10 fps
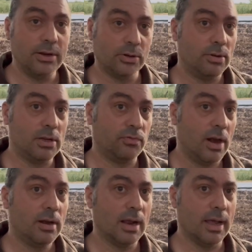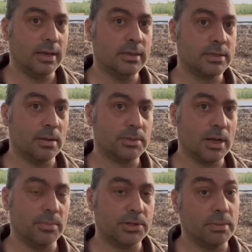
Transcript: degrees Fahrenheit in some summers,